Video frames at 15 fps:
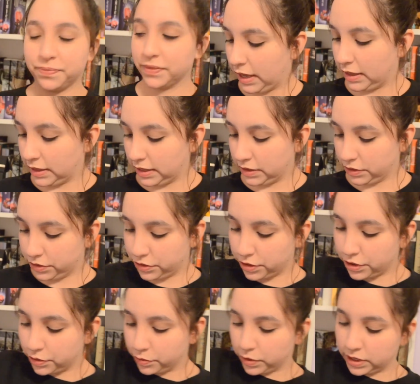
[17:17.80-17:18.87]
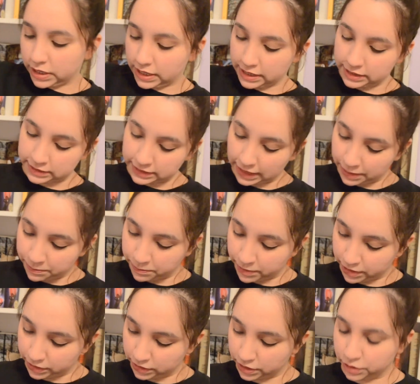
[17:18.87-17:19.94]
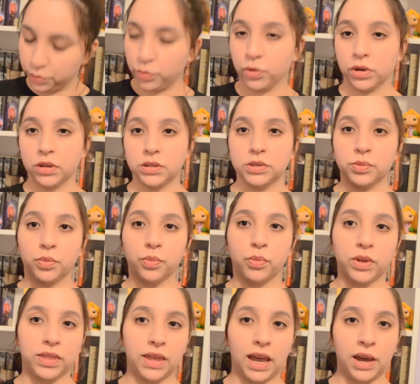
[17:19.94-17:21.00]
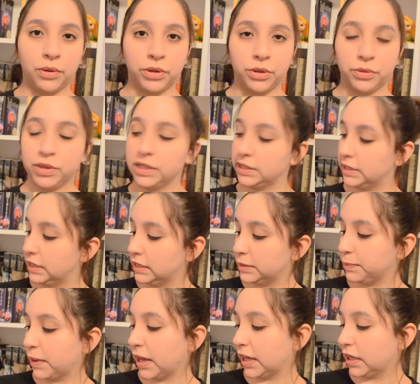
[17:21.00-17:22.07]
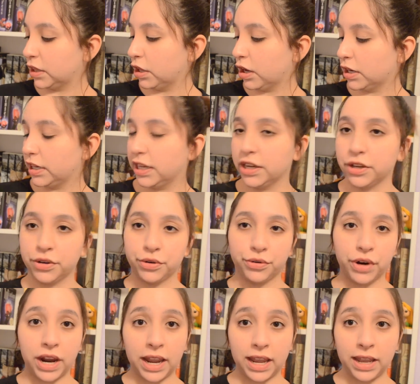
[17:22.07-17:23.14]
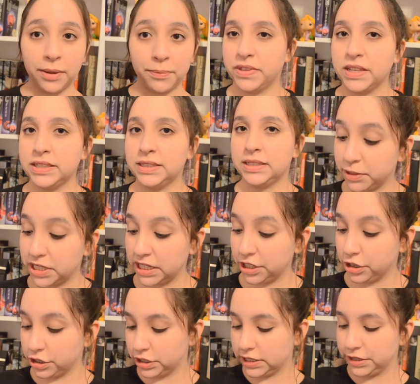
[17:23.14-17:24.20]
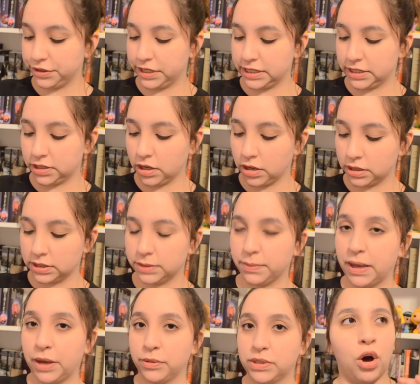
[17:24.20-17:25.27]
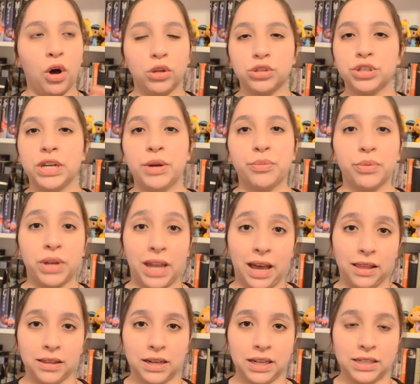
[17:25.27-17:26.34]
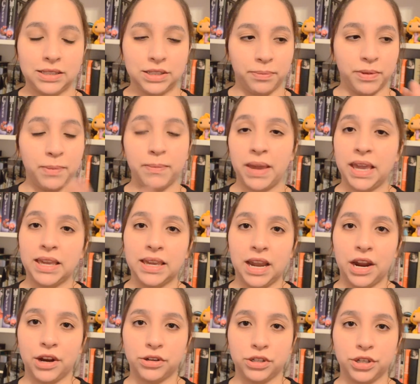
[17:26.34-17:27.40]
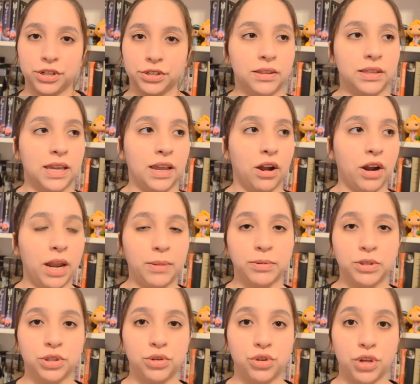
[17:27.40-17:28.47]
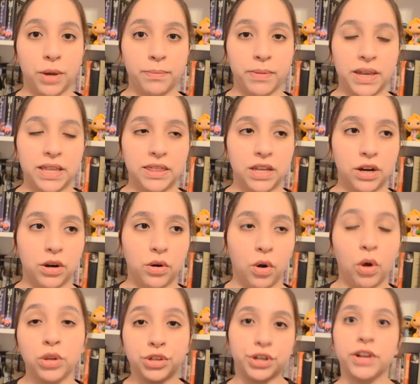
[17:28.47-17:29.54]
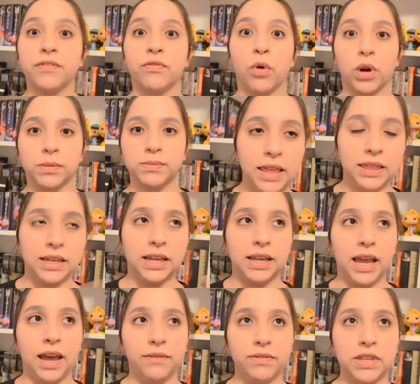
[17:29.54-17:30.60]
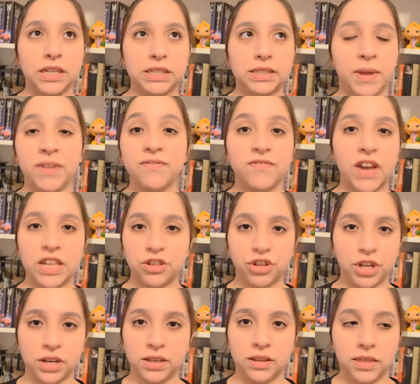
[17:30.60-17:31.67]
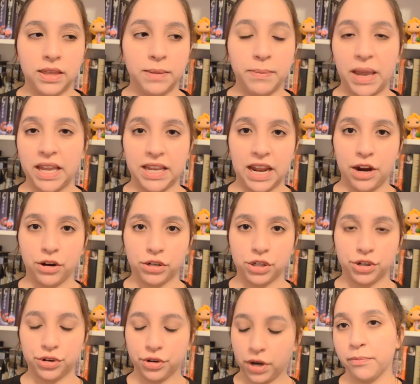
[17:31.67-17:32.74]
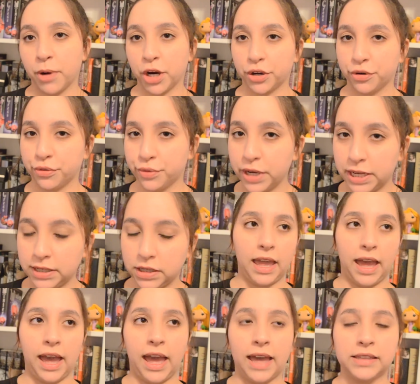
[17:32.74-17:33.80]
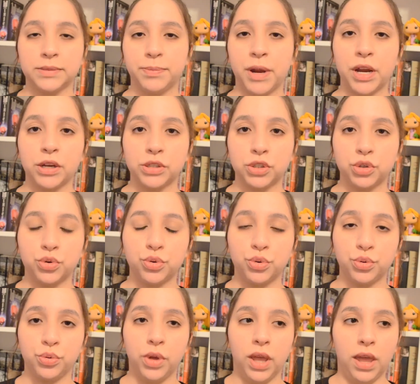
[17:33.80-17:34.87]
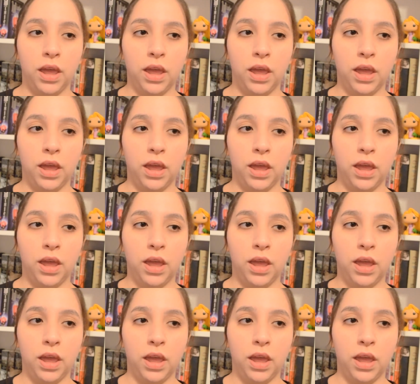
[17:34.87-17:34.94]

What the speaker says: and then the third one is A Million Worlds Without You. This is by Claudia Gray. This particular series talks about alternate realities. The main characters, they are able to jump in their alternate forms. They have this invention. The main character, Marguerite, has parents who